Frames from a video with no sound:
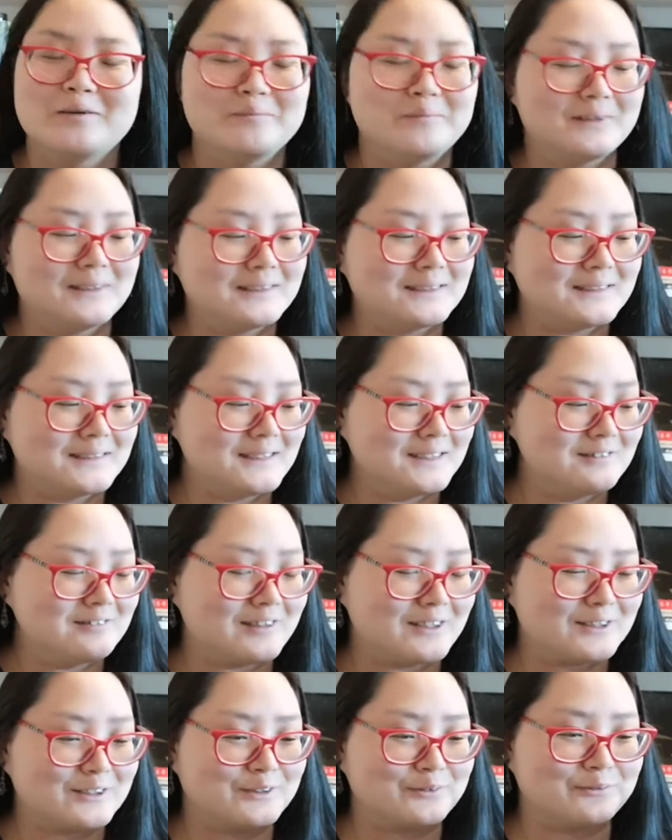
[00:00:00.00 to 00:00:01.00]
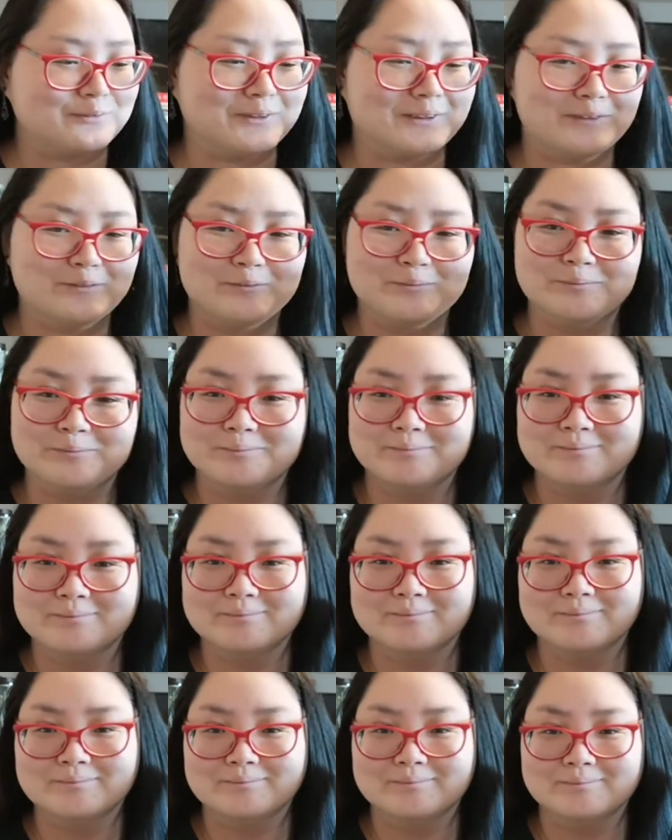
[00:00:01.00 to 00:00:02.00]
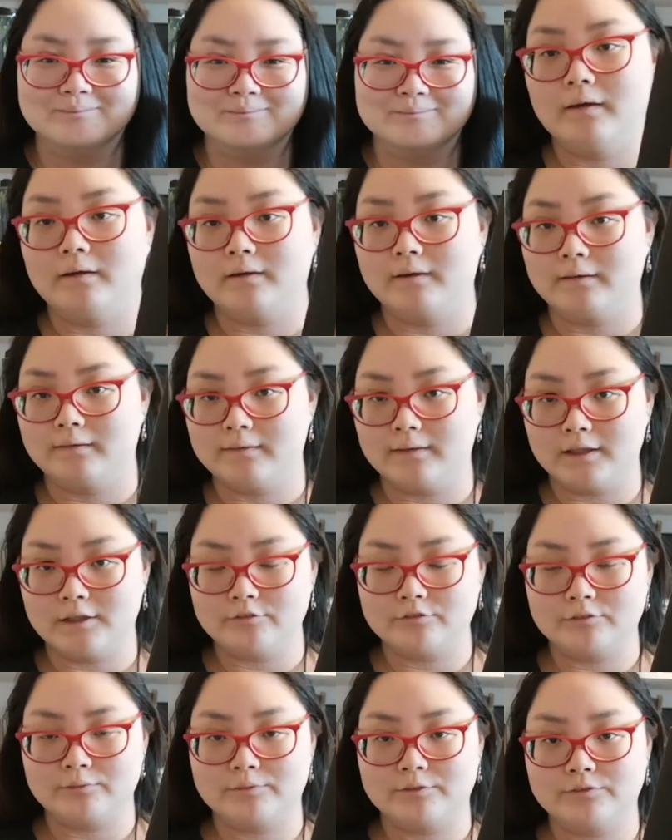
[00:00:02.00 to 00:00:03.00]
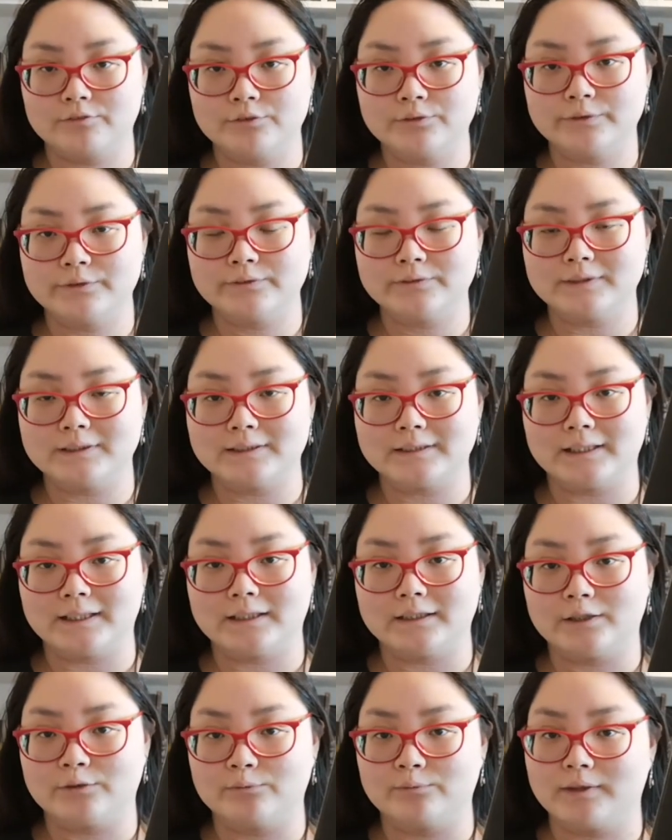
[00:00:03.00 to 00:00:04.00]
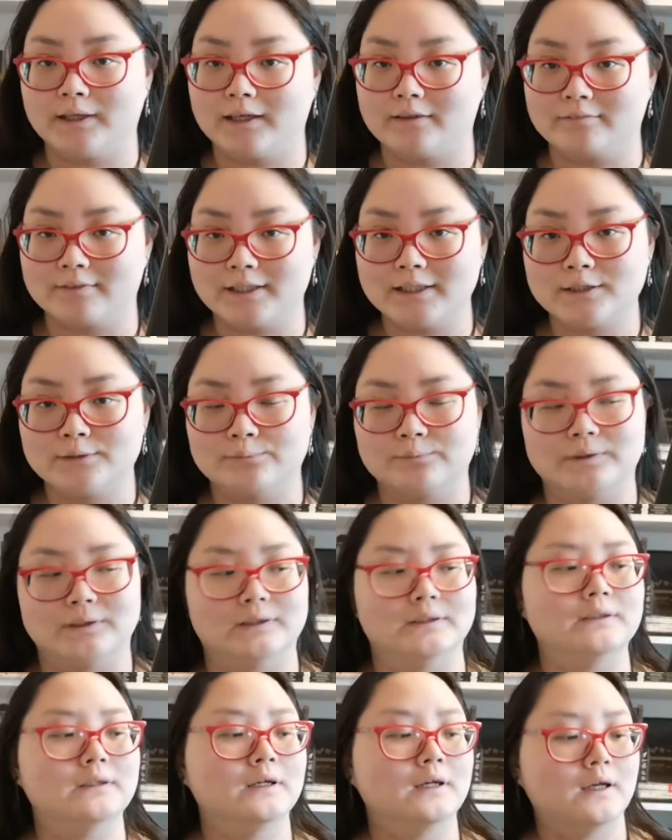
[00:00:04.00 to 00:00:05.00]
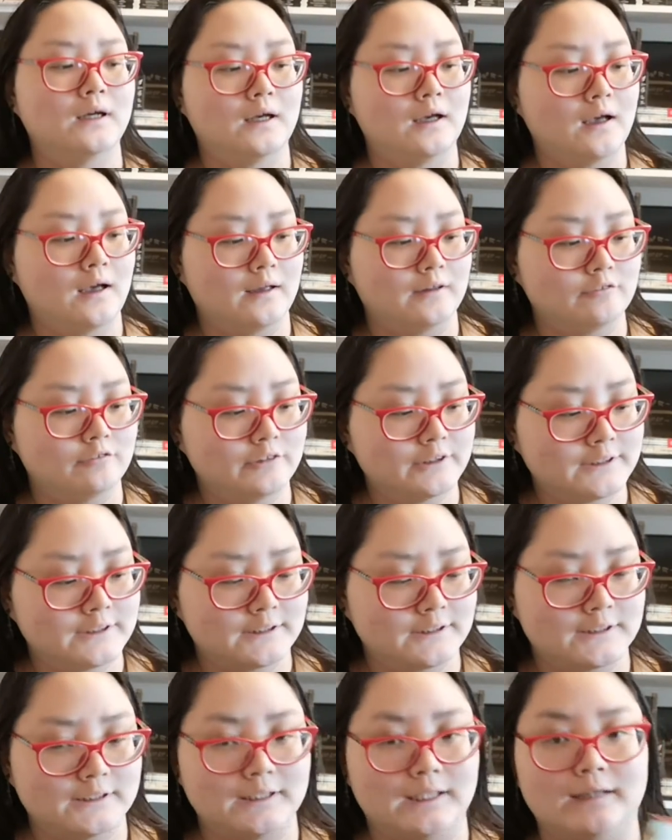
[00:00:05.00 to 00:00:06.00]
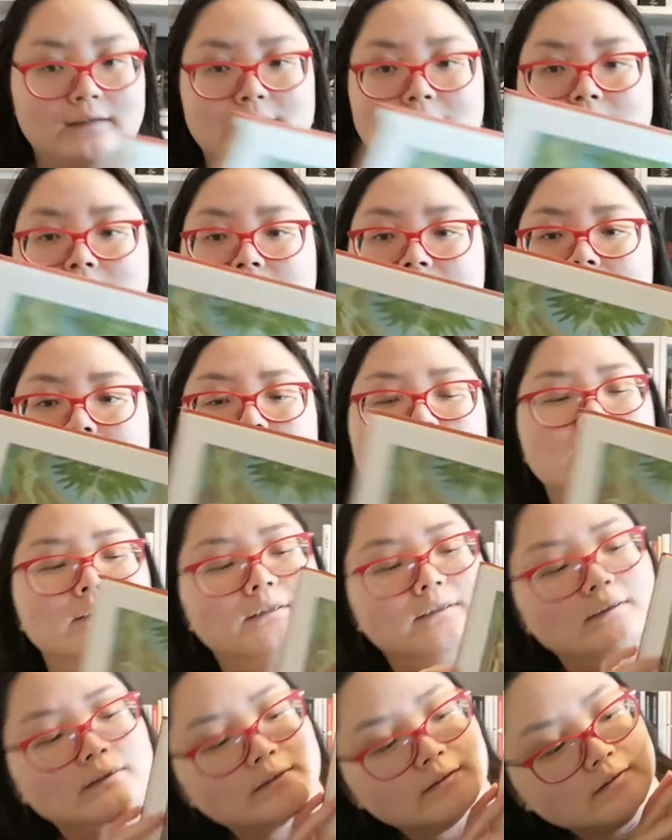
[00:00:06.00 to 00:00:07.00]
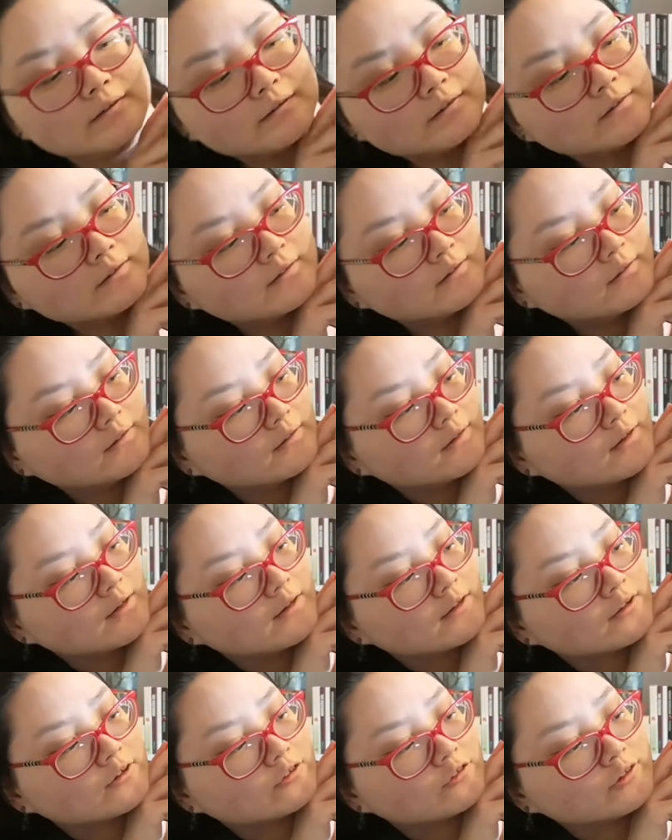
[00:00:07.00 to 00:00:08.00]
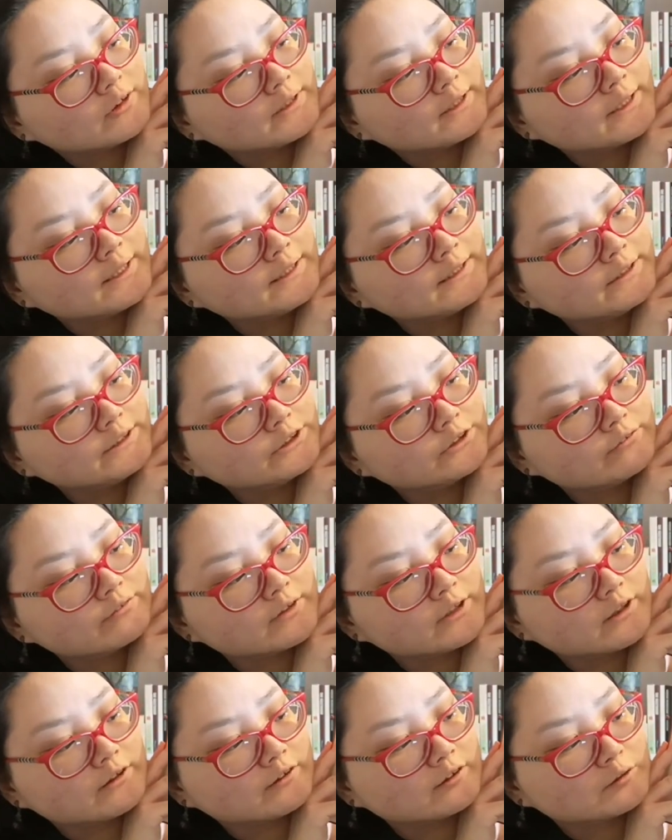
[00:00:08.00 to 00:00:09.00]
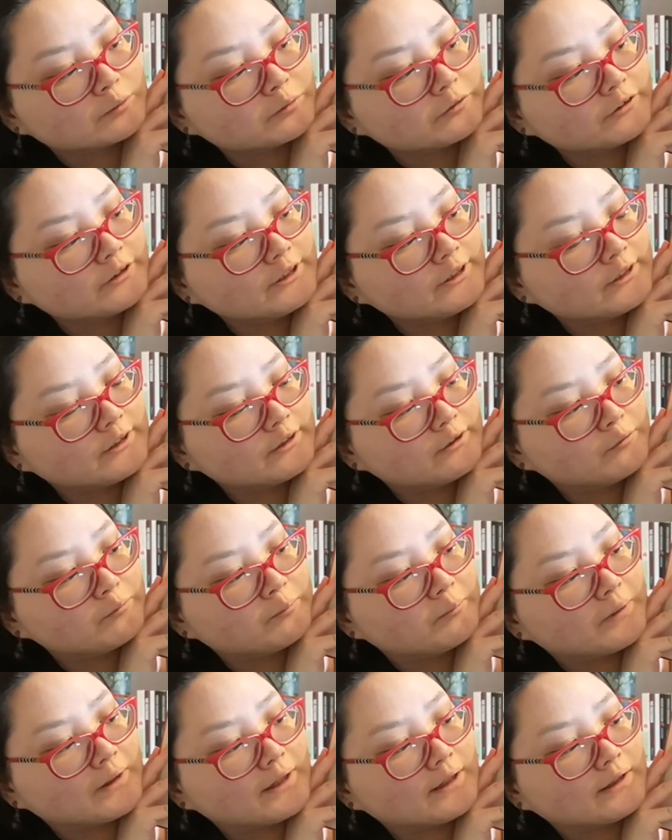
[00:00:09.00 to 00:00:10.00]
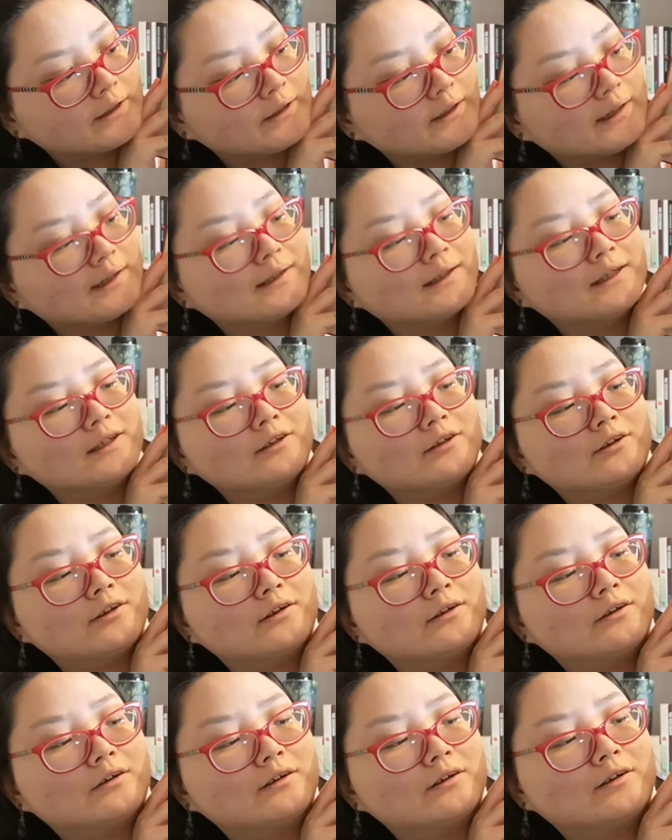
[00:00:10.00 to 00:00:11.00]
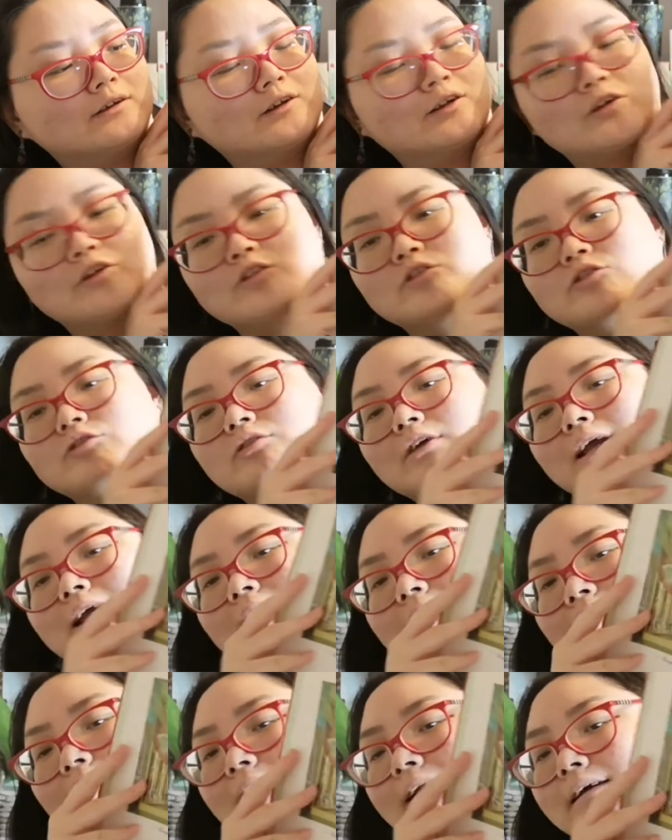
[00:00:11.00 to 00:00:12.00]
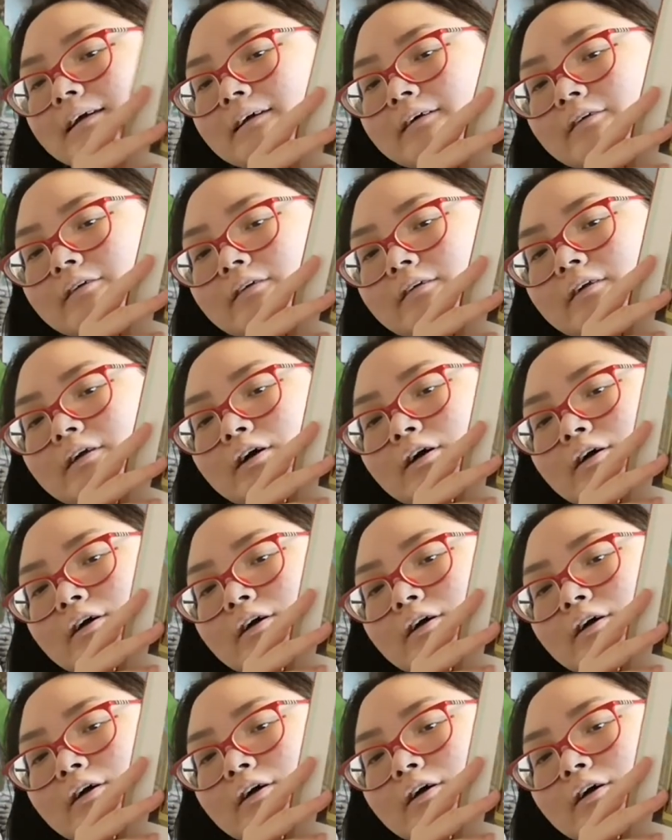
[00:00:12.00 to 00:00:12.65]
But it's an interesting one. Then from the Folio Society we have this one, Regency England, The Great Age of the Colour Print by, I think, Ray Tannehill,